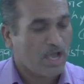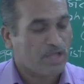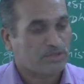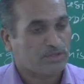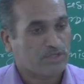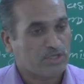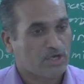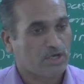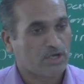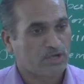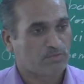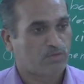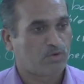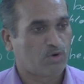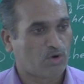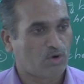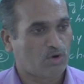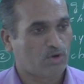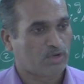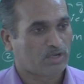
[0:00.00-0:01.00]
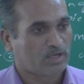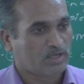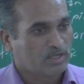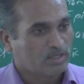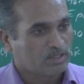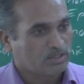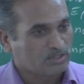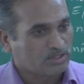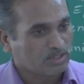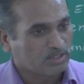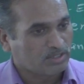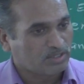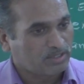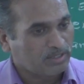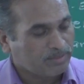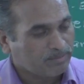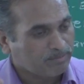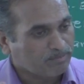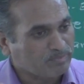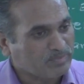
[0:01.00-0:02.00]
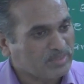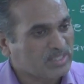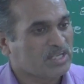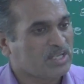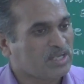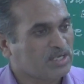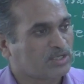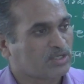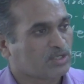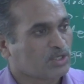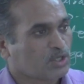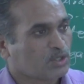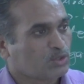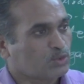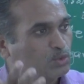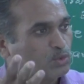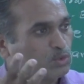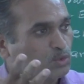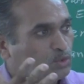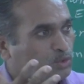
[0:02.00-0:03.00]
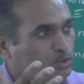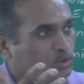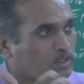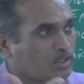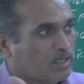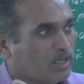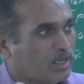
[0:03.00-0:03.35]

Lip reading: and therefore the need to